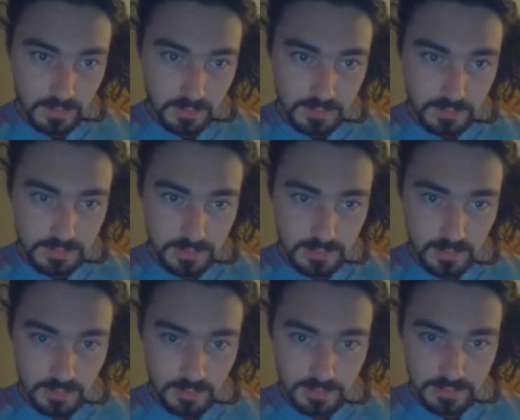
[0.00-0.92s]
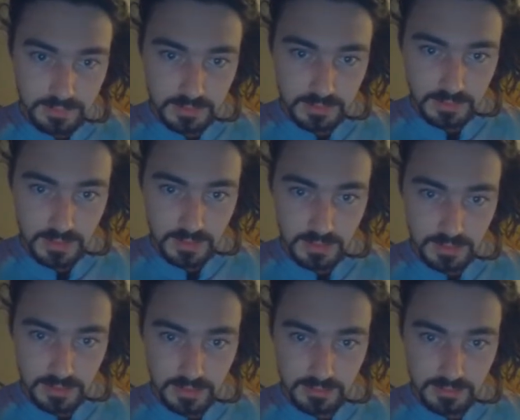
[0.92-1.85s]
So let's see,
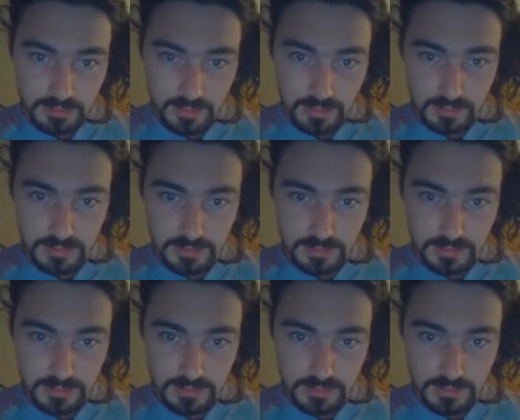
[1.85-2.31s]
headlight large